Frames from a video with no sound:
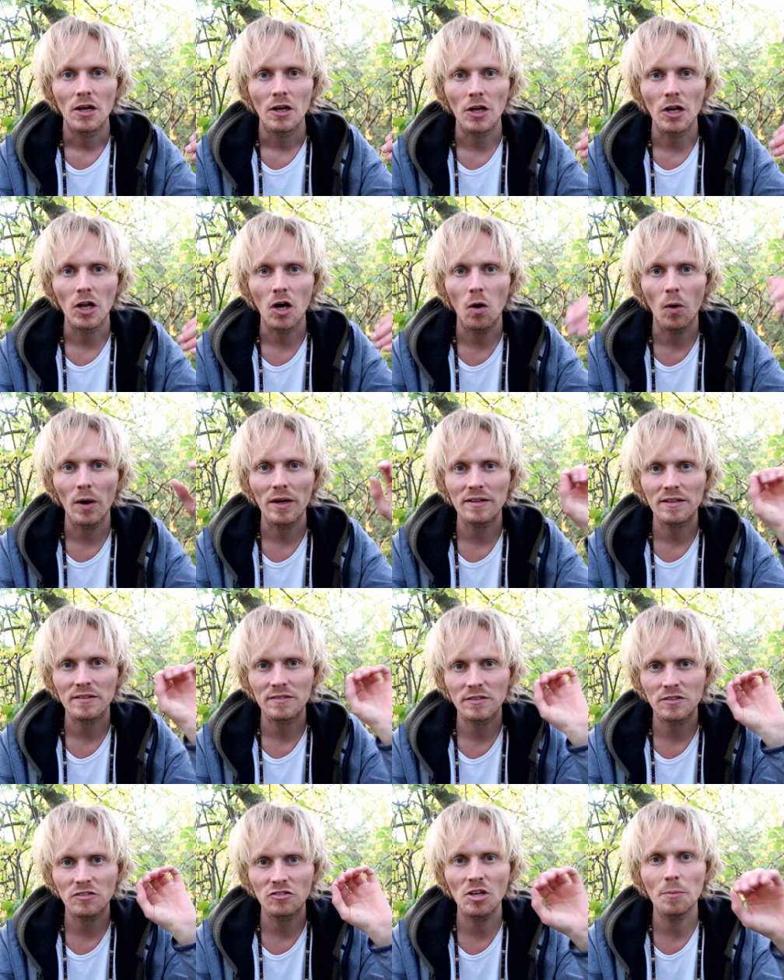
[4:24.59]

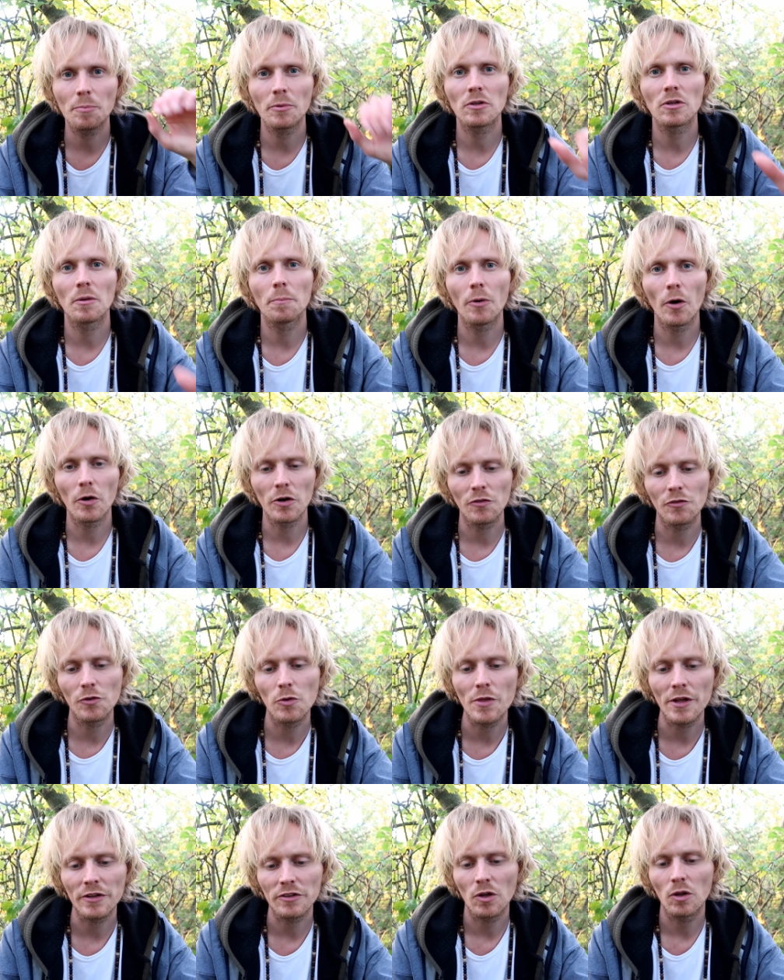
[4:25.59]
It's the typical point of
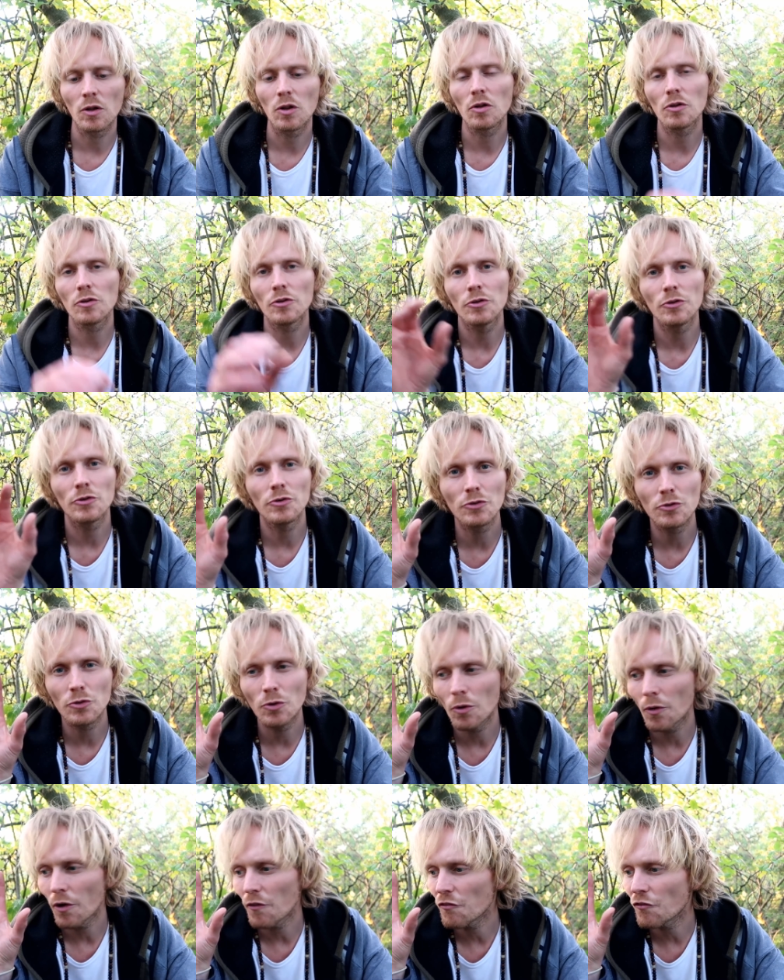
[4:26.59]
view that
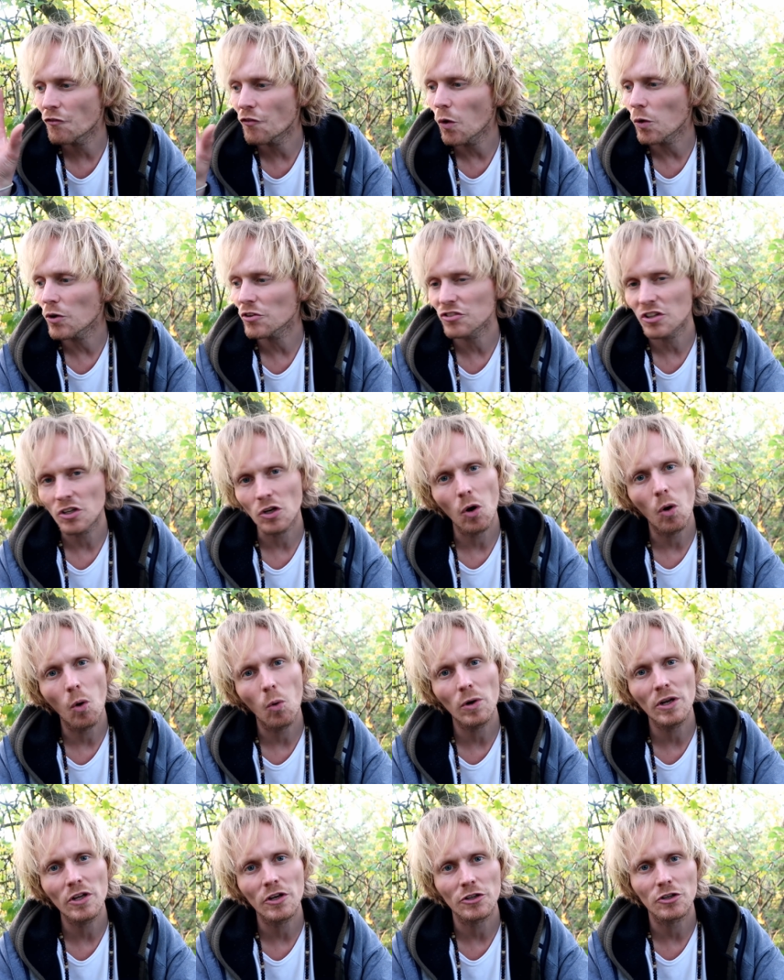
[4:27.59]
you are focusing
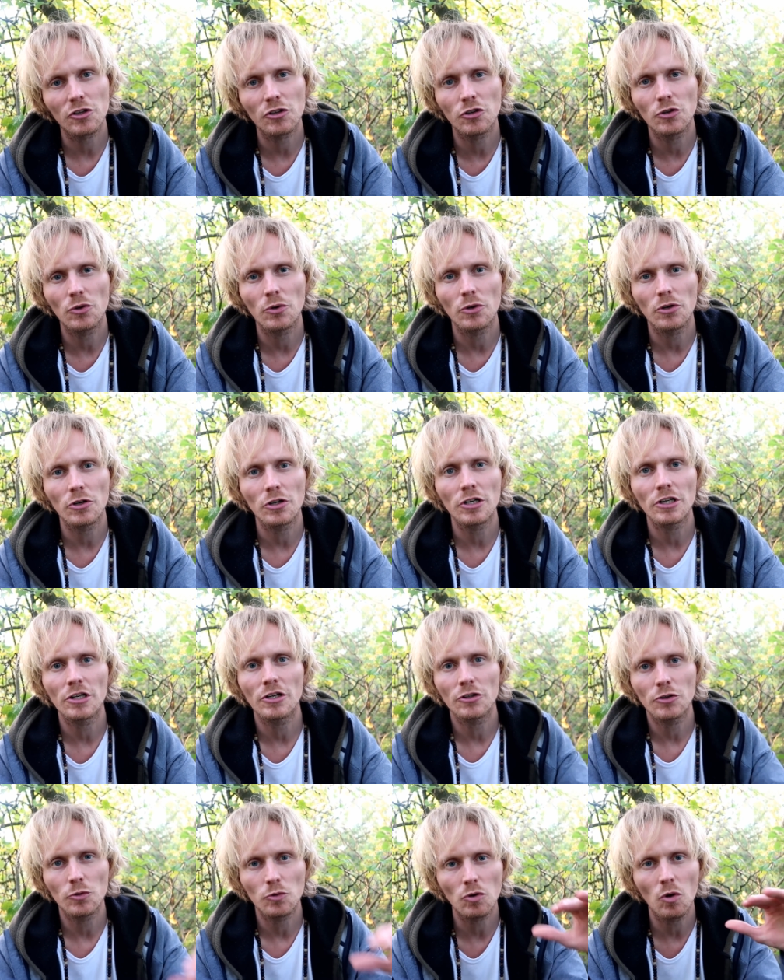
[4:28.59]
only on a cure.
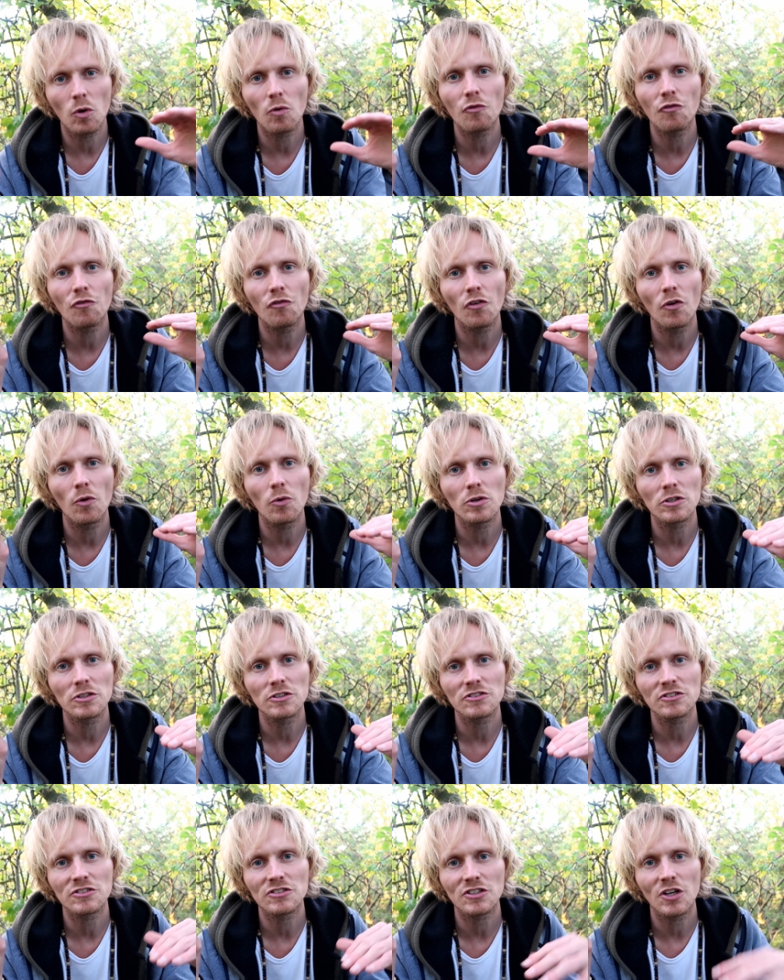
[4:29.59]
You don't
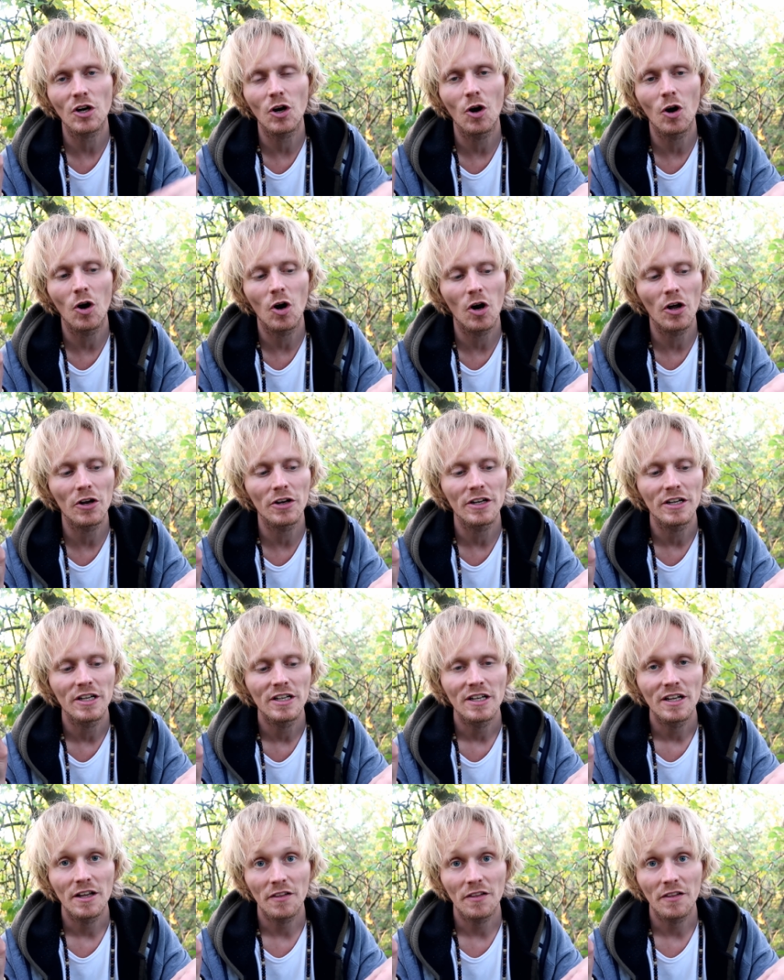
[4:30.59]
focus on